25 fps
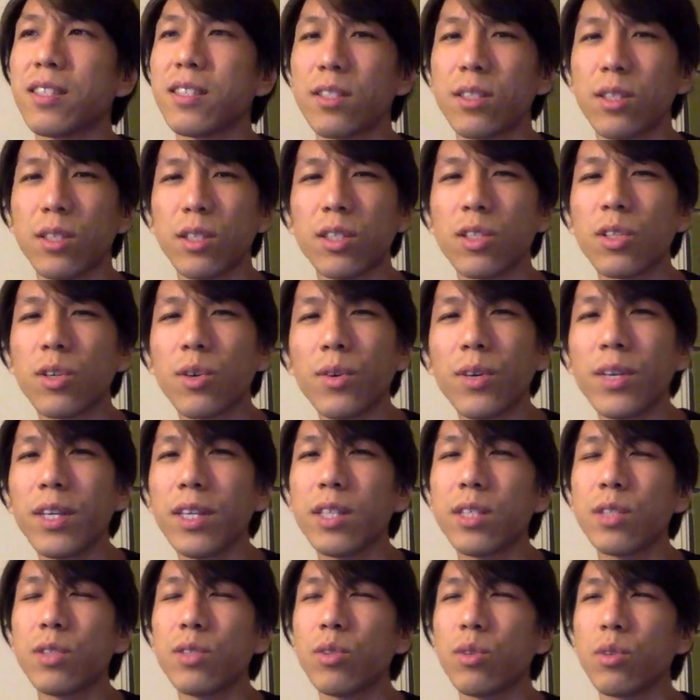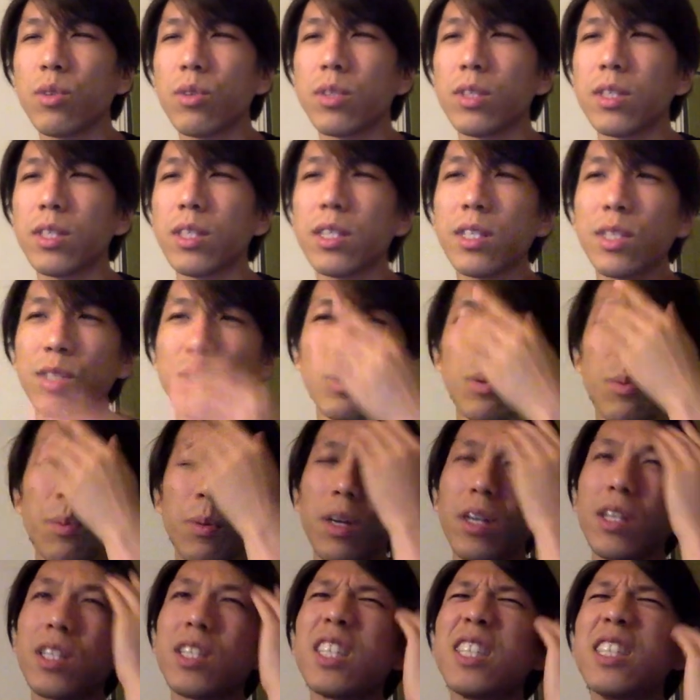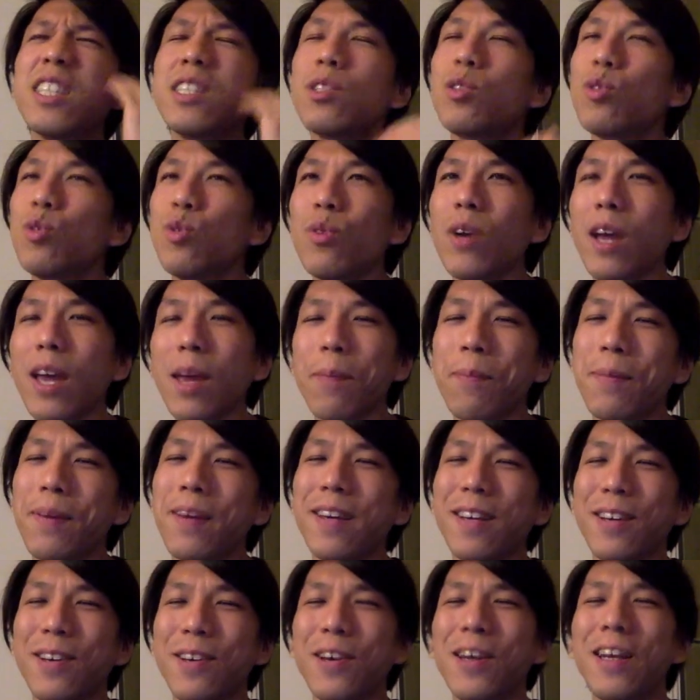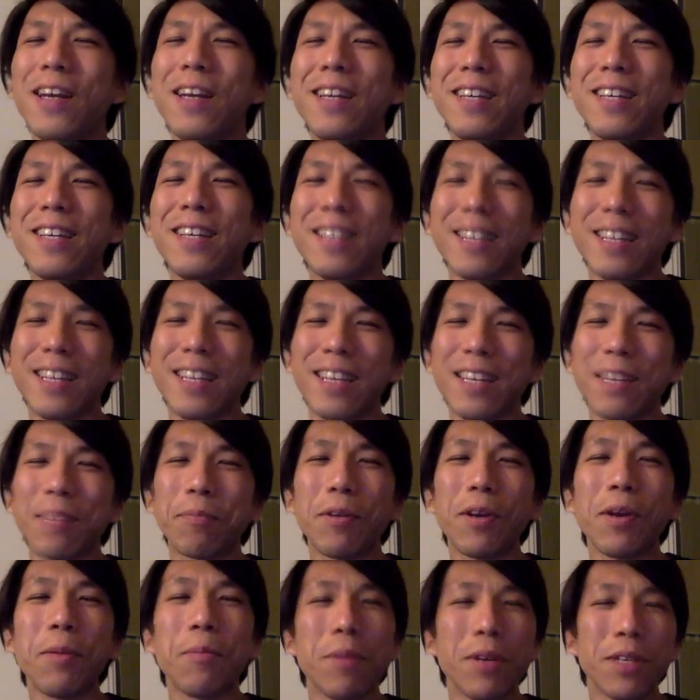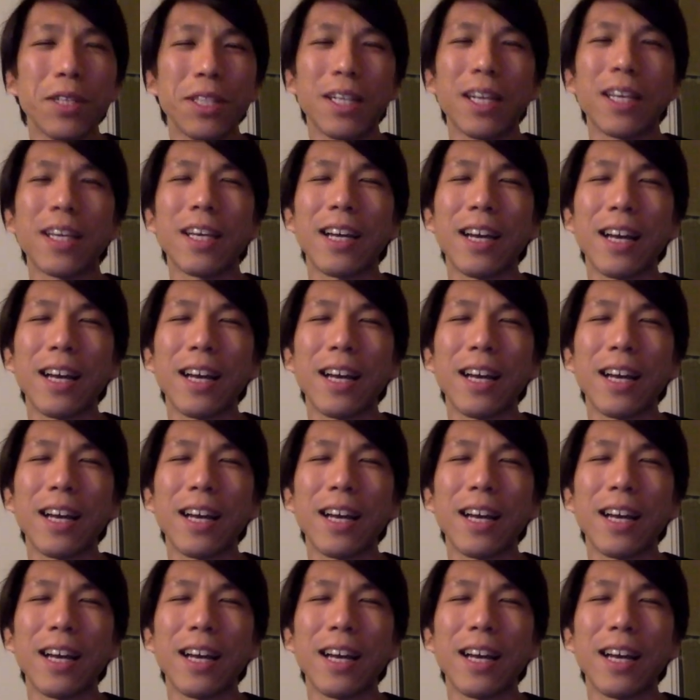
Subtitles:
the story is too much. It's too epic, really. Like, pretty much, like,